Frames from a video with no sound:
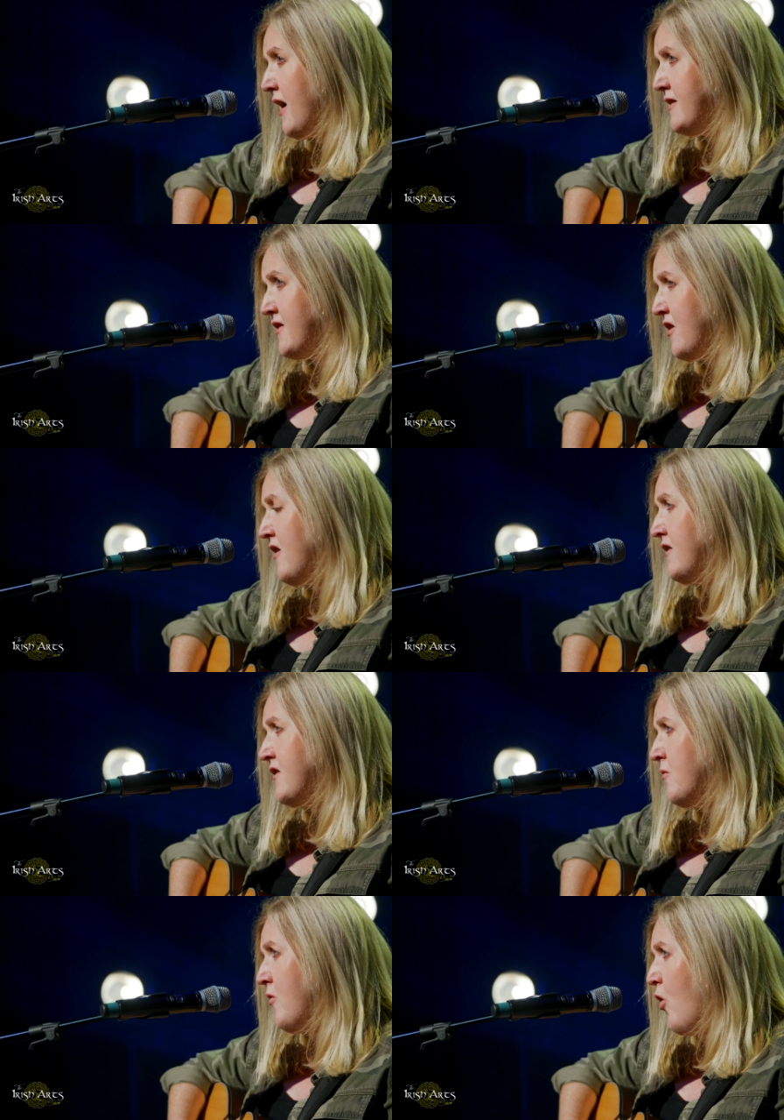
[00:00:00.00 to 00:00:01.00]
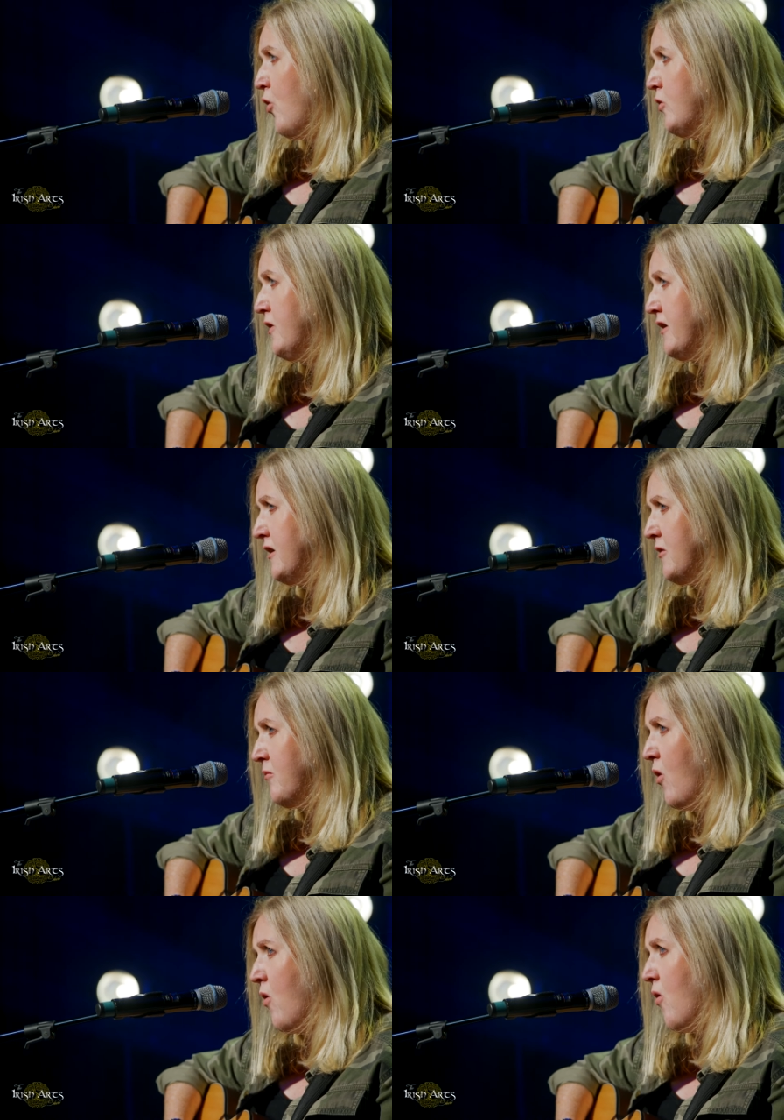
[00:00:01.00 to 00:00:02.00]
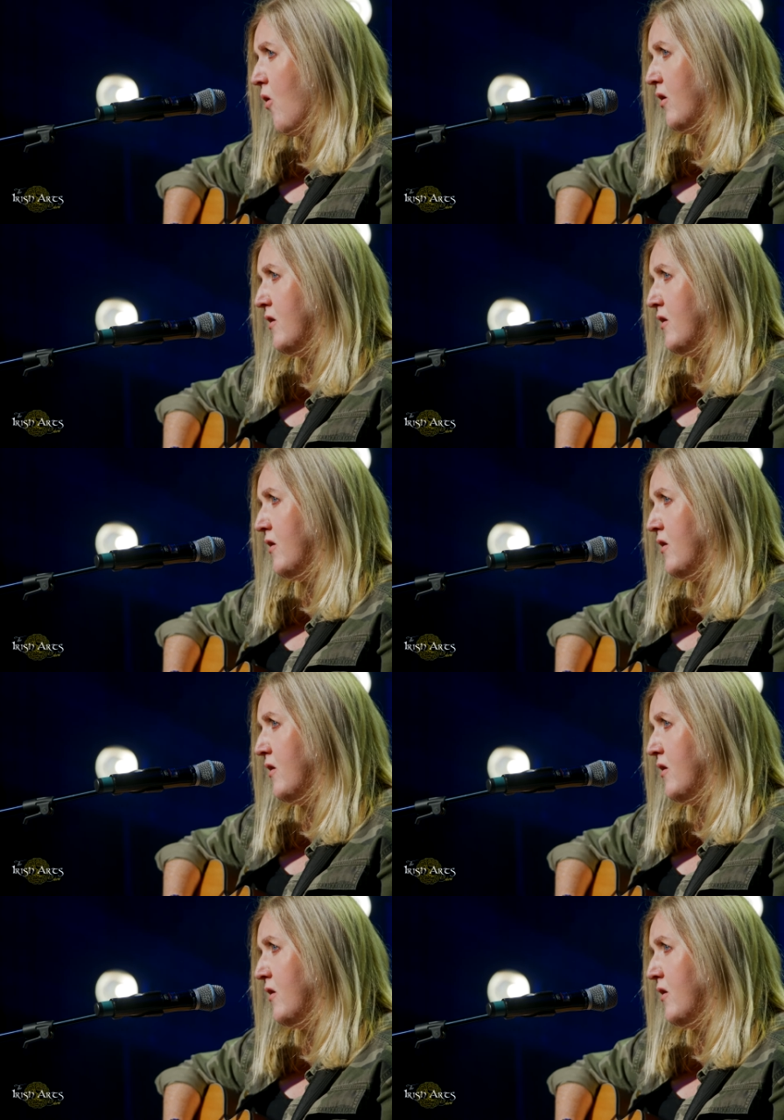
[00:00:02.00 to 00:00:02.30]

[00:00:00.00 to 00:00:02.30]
it's 'cause I'm holding more